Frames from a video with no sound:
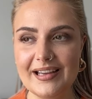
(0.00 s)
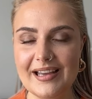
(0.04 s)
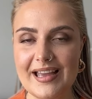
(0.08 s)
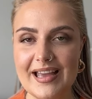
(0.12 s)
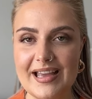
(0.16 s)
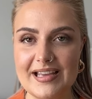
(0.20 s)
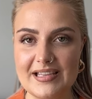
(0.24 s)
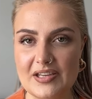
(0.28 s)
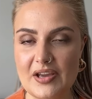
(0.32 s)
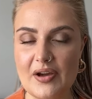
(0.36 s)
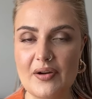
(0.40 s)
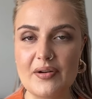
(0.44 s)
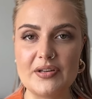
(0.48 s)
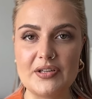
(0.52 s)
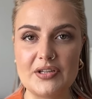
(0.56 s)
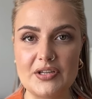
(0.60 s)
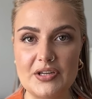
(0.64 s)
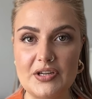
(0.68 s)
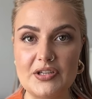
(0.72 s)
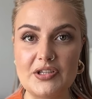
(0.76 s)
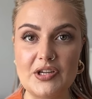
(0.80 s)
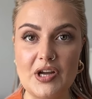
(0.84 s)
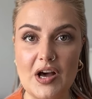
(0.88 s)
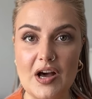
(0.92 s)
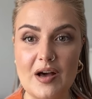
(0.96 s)
is going to
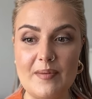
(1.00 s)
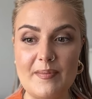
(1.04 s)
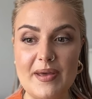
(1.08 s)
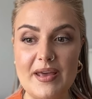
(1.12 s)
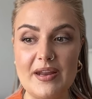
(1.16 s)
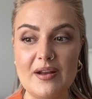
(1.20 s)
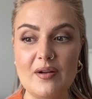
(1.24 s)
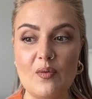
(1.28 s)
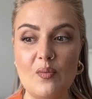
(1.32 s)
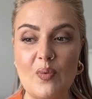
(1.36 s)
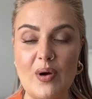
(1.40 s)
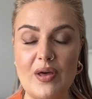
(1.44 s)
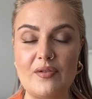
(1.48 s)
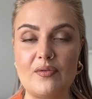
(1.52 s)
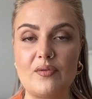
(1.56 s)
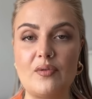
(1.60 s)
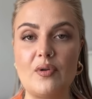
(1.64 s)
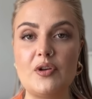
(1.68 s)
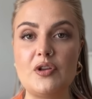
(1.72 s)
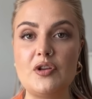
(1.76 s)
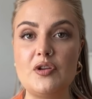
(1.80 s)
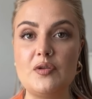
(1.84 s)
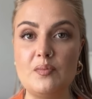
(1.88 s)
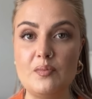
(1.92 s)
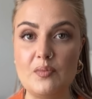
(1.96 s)
determine whether or
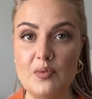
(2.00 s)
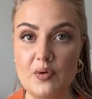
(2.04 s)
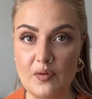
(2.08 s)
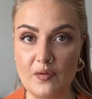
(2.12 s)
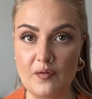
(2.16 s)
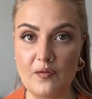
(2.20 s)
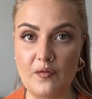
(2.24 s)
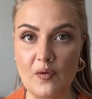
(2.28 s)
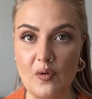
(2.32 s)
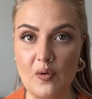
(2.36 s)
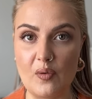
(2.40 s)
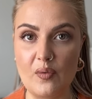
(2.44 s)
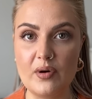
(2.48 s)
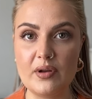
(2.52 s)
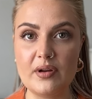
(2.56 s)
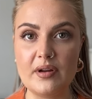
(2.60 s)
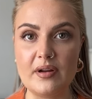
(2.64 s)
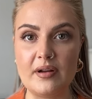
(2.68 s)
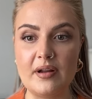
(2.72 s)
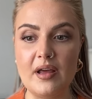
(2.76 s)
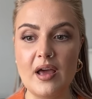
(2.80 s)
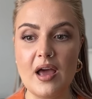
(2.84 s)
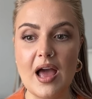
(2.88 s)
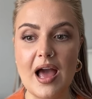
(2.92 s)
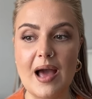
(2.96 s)
not you move forward
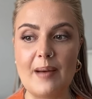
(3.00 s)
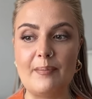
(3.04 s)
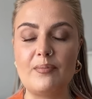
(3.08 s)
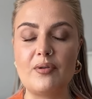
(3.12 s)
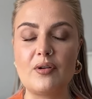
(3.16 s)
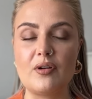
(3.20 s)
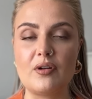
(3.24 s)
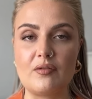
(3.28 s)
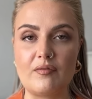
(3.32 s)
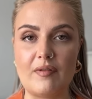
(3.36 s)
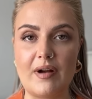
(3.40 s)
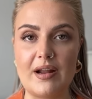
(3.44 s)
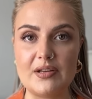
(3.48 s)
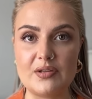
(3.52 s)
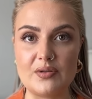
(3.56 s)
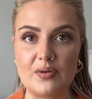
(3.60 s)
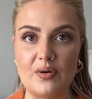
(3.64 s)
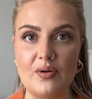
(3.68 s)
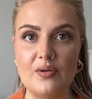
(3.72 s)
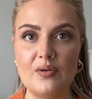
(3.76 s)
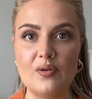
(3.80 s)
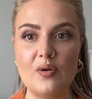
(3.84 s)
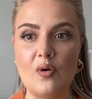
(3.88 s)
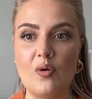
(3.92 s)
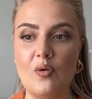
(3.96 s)
and progress
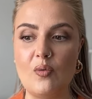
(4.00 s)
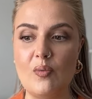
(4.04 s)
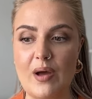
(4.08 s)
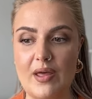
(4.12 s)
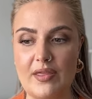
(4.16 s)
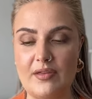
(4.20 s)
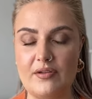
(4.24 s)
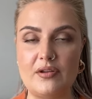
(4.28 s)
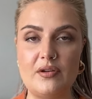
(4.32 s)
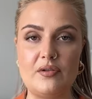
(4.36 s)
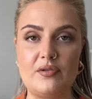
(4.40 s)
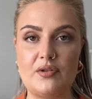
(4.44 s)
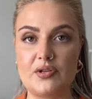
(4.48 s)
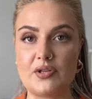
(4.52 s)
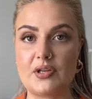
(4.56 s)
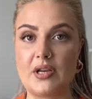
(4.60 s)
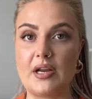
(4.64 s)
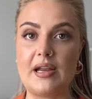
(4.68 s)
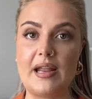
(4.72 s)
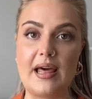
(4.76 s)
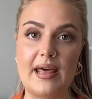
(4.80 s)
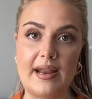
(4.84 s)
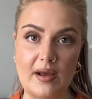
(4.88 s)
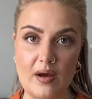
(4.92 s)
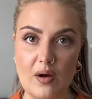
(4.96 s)
on, or whether you're just going to
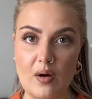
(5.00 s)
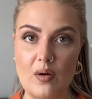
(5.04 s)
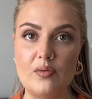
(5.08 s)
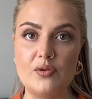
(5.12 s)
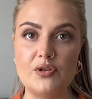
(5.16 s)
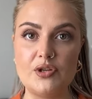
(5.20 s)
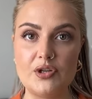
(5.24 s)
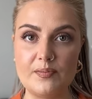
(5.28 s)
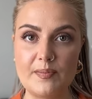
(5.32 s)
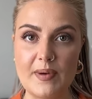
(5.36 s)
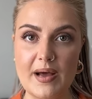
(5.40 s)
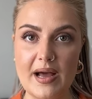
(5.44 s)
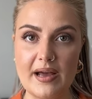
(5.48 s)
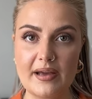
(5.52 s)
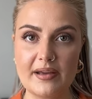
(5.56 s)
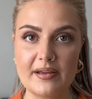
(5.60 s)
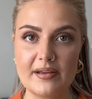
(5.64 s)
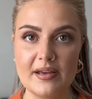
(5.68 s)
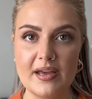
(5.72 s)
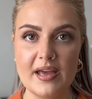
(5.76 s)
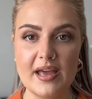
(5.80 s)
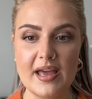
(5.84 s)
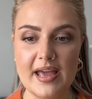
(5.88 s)
let it hold you back.